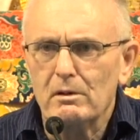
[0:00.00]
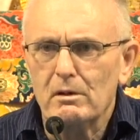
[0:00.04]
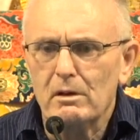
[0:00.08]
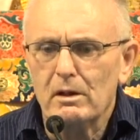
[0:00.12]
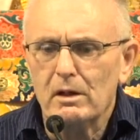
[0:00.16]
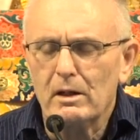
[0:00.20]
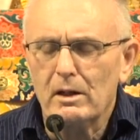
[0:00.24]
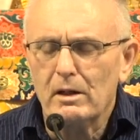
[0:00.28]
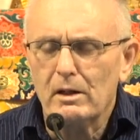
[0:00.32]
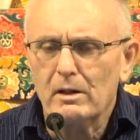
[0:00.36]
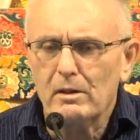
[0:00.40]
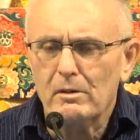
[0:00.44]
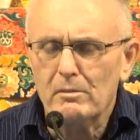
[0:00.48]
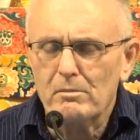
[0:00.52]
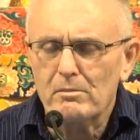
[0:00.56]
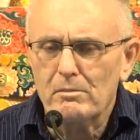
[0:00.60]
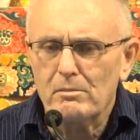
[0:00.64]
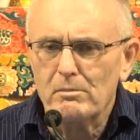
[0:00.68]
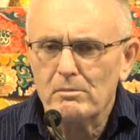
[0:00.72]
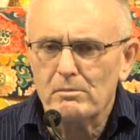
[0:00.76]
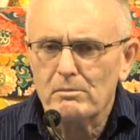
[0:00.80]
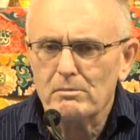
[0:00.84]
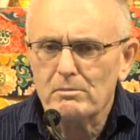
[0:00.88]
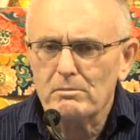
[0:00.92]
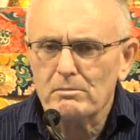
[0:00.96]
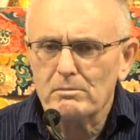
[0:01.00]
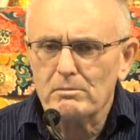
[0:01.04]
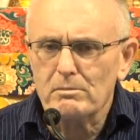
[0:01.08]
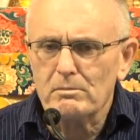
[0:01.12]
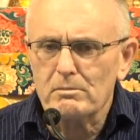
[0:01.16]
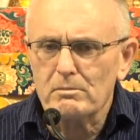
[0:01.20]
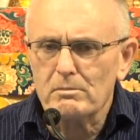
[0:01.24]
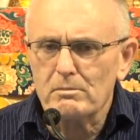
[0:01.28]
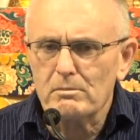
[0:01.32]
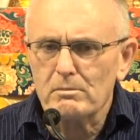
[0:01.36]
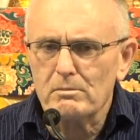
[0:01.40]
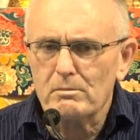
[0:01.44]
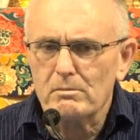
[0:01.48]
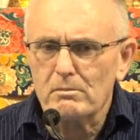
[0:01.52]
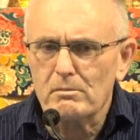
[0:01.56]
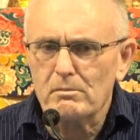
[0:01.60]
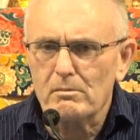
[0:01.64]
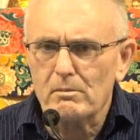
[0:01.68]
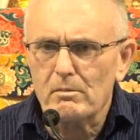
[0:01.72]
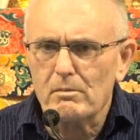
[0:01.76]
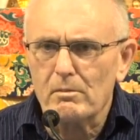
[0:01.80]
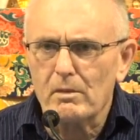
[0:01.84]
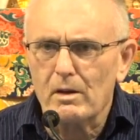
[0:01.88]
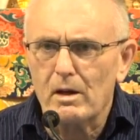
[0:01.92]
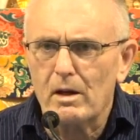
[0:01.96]
And
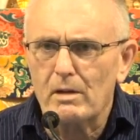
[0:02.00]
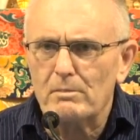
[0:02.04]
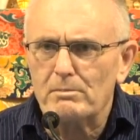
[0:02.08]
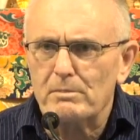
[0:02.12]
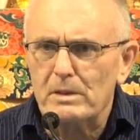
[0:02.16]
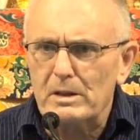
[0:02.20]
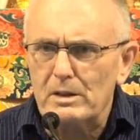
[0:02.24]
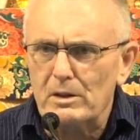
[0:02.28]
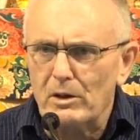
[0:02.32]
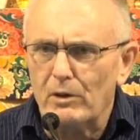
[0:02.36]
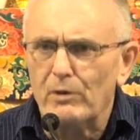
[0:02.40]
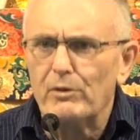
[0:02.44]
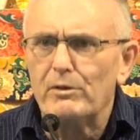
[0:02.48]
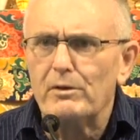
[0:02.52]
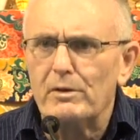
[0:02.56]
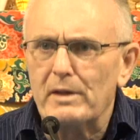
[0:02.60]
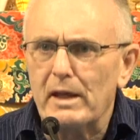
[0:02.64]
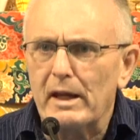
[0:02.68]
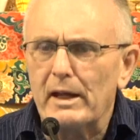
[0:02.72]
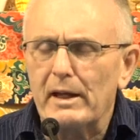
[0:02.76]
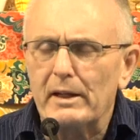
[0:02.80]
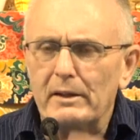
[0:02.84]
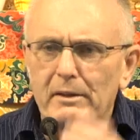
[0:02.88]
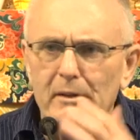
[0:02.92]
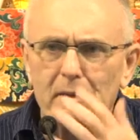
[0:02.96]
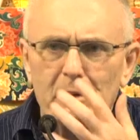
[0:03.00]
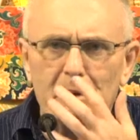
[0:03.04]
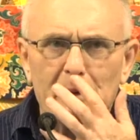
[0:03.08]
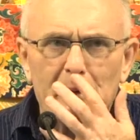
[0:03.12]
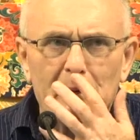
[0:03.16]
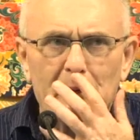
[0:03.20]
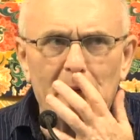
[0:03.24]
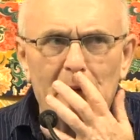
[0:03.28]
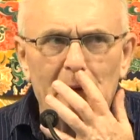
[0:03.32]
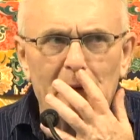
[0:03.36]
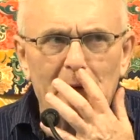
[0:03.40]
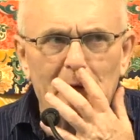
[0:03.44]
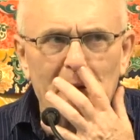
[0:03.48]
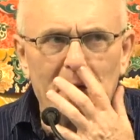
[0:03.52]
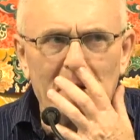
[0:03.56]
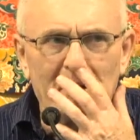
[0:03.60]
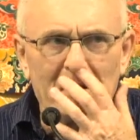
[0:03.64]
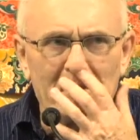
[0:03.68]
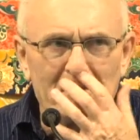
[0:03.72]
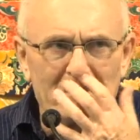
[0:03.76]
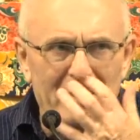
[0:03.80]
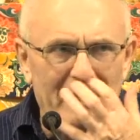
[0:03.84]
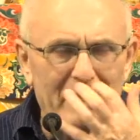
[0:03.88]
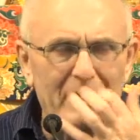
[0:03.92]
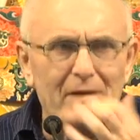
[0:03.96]
beyond that, the
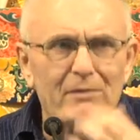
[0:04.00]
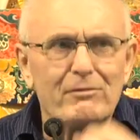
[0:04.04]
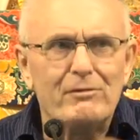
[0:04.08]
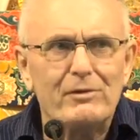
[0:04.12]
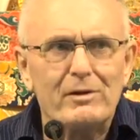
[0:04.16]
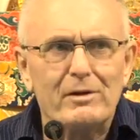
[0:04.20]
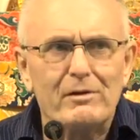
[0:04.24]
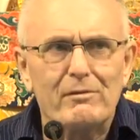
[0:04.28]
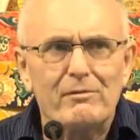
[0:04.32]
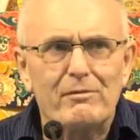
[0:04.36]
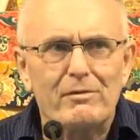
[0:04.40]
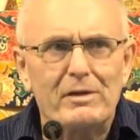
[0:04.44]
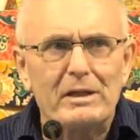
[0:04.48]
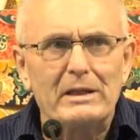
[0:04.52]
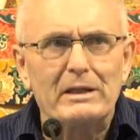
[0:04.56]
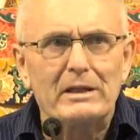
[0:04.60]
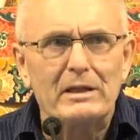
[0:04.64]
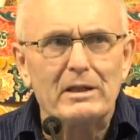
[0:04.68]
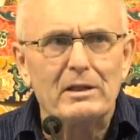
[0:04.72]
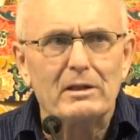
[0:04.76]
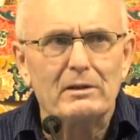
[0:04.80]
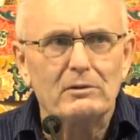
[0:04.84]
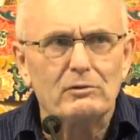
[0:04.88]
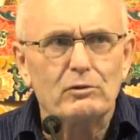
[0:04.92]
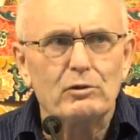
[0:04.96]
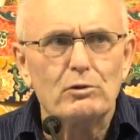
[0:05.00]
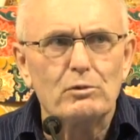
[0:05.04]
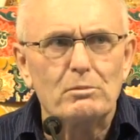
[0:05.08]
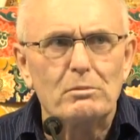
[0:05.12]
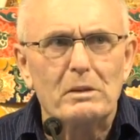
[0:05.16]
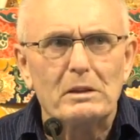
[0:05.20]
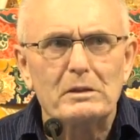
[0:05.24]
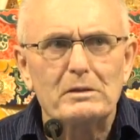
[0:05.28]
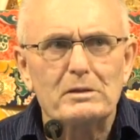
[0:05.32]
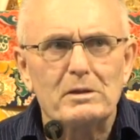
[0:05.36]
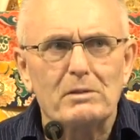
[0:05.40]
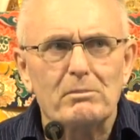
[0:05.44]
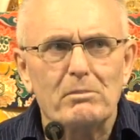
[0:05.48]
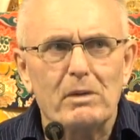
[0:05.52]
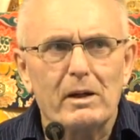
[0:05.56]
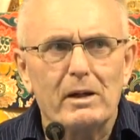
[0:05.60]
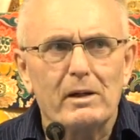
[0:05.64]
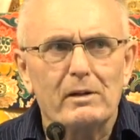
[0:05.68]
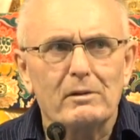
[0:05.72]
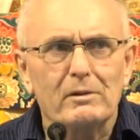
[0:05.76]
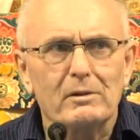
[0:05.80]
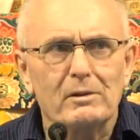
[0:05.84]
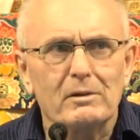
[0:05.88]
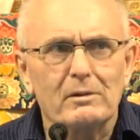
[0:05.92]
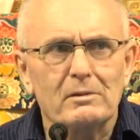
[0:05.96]
benefit of thinking too much
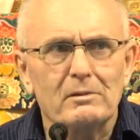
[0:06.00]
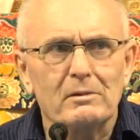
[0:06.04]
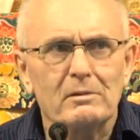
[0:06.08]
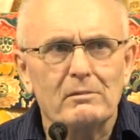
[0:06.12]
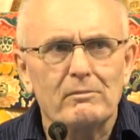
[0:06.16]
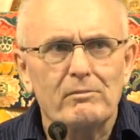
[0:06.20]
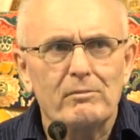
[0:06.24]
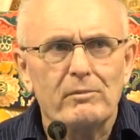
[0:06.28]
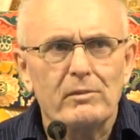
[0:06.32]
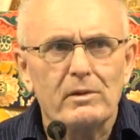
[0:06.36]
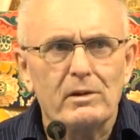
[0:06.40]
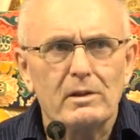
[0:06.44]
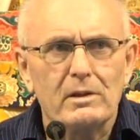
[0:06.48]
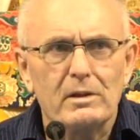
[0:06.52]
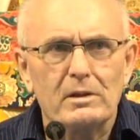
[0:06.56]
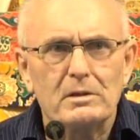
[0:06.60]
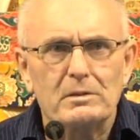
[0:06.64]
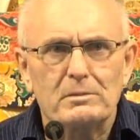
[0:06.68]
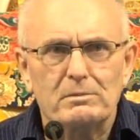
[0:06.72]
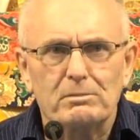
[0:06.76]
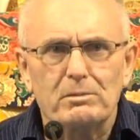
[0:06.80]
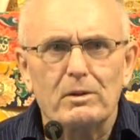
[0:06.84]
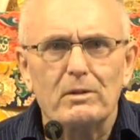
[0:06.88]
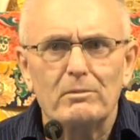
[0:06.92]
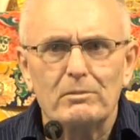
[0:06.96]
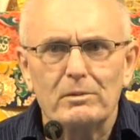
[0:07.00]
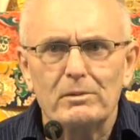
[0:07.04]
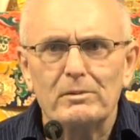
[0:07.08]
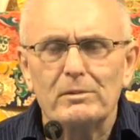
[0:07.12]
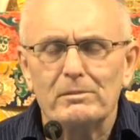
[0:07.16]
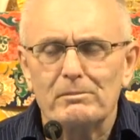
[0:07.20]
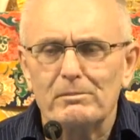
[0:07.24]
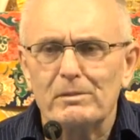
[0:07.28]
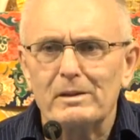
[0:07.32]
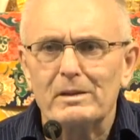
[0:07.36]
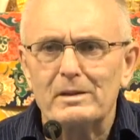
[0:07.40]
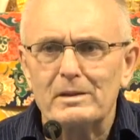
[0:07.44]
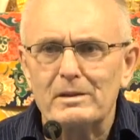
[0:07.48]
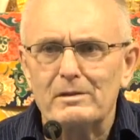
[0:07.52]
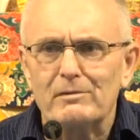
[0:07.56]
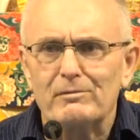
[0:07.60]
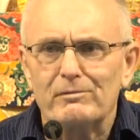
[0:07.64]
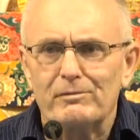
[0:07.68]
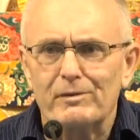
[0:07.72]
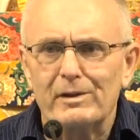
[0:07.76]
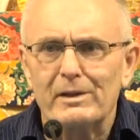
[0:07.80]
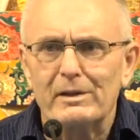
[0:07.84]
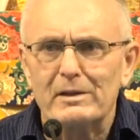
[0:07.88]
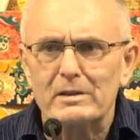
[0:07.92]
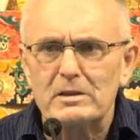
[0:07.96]
about it is probably
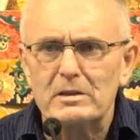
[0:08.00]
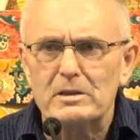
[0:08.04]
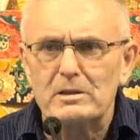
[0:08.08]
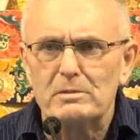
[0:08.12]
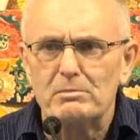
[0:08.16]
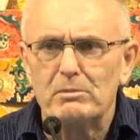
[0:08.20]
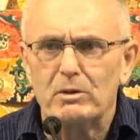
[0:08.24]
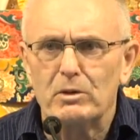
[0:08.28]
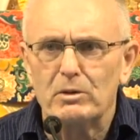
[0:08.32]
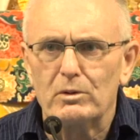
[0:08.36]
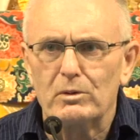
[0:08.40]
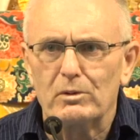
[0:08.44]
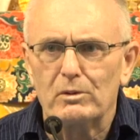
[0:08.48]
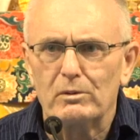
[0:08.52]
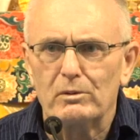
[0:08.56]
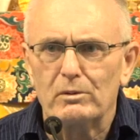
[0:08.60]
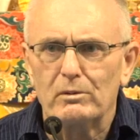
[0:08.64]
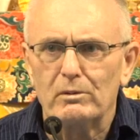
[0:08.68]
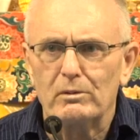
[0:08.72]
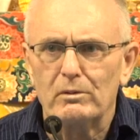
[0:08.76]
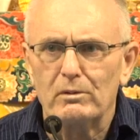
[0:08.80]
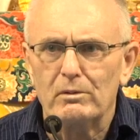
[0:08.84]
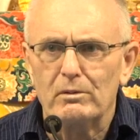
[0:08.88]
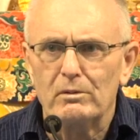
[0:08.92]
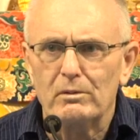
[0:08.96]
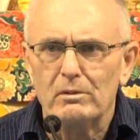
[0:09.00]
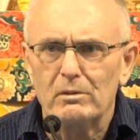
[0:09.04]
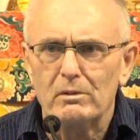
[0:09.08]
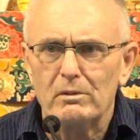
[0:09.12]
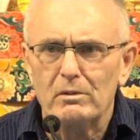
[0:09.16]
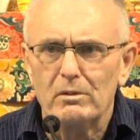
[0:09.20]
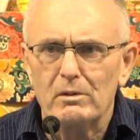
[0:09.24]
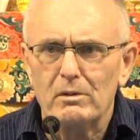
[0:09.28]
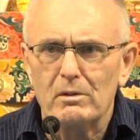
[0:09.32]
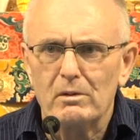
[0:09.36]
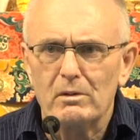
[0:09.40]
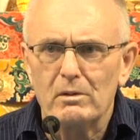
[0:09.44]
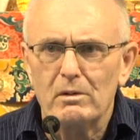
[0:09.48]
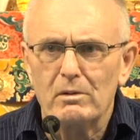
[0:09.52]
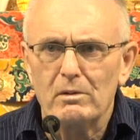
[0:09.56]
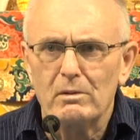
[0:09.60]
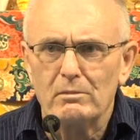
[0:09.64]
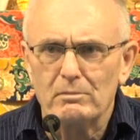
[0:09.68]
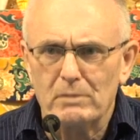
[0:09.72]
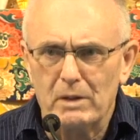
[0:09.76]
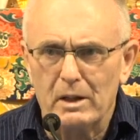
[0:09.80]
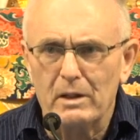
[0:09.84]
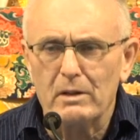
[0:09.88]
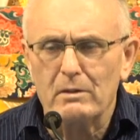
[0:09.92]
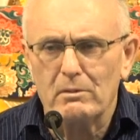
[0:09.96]
fairly small.
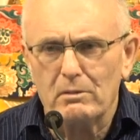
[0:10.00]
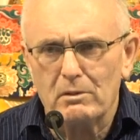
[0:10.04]
But